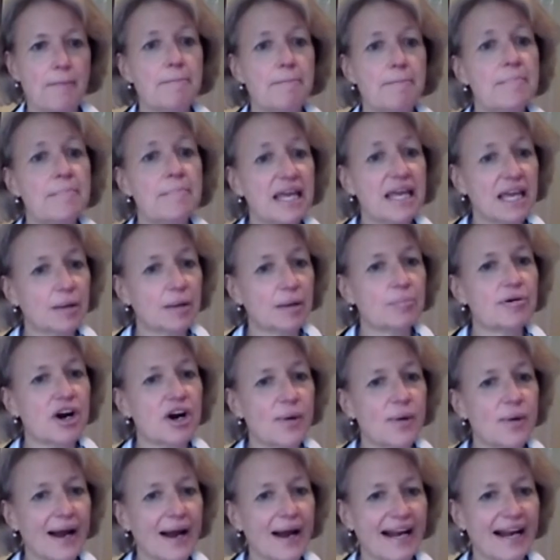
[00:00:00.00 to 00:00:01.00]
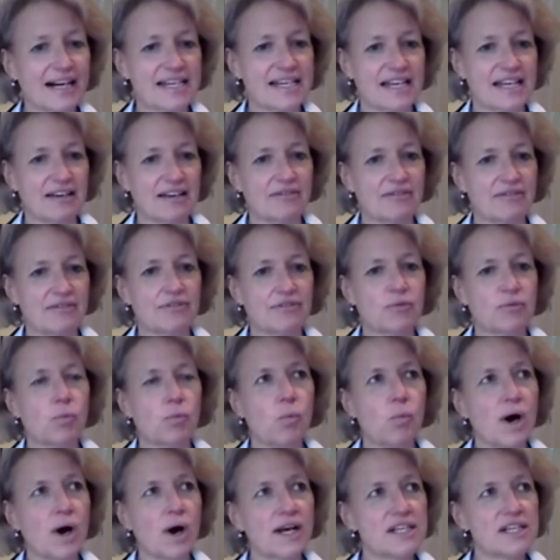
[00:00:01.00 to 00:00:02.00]
Being proactive.
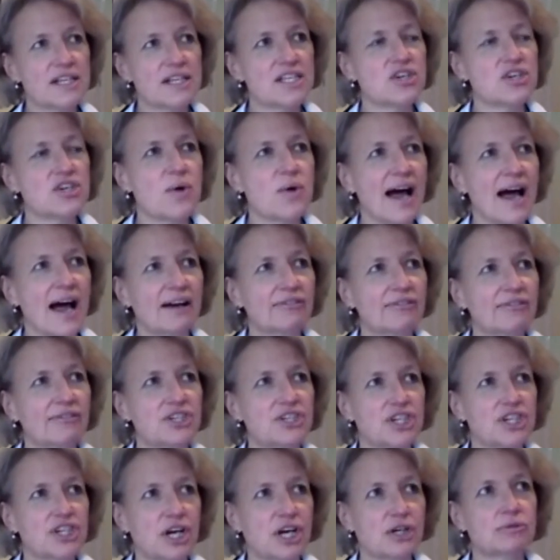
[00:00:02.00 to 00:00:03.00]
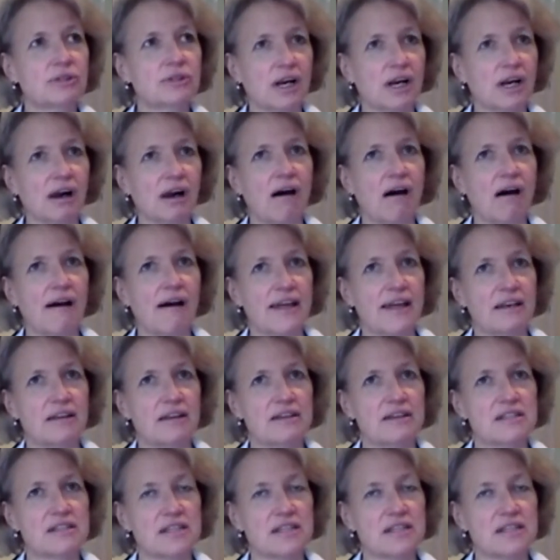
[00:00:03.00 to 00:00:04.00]
Once you have shown the
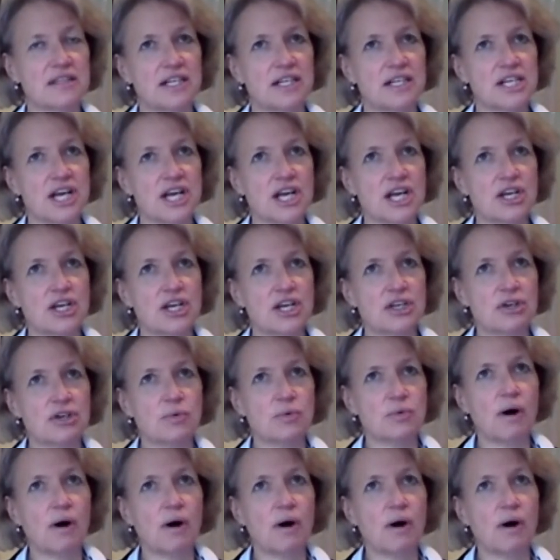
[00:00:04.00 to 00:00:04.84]
client that you